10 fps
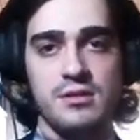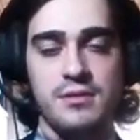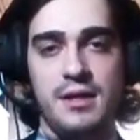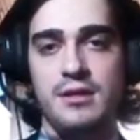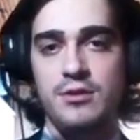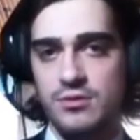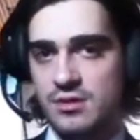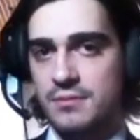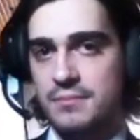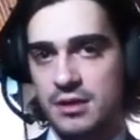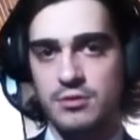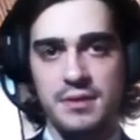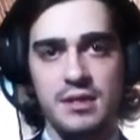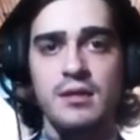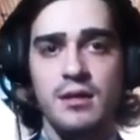By using
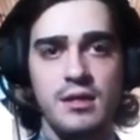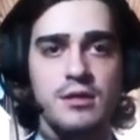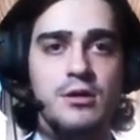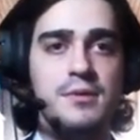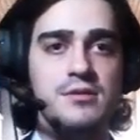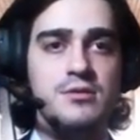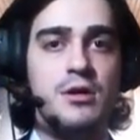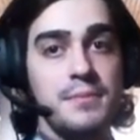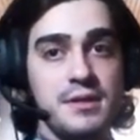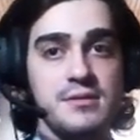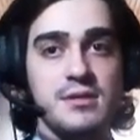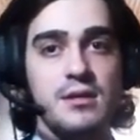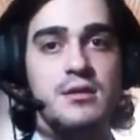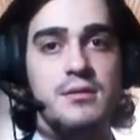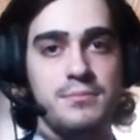B2B e-commerce, companies can
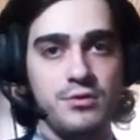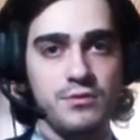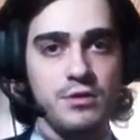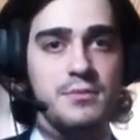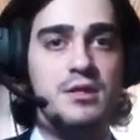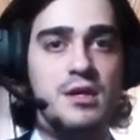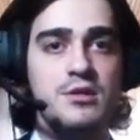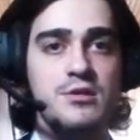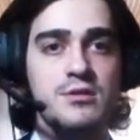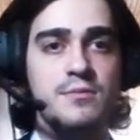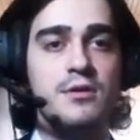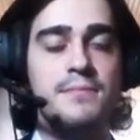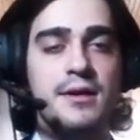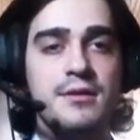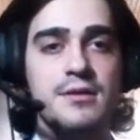improve communications among
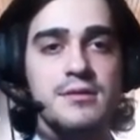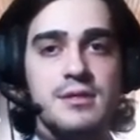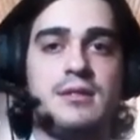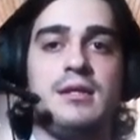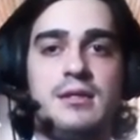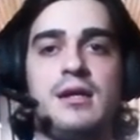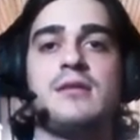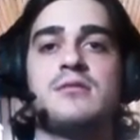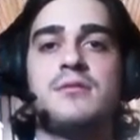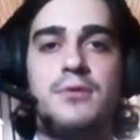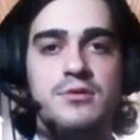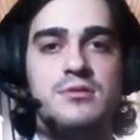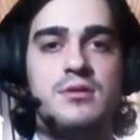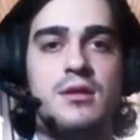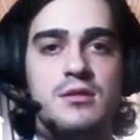partners and enhance the
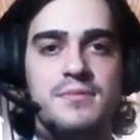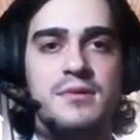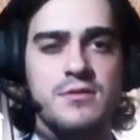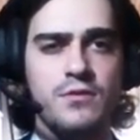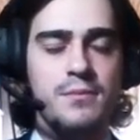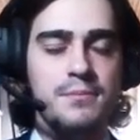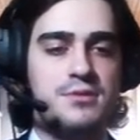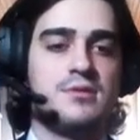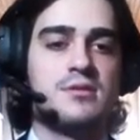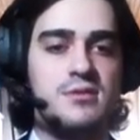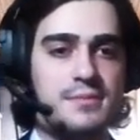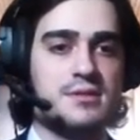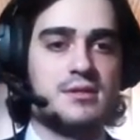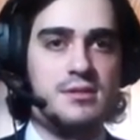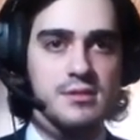purchasing experience from business to business.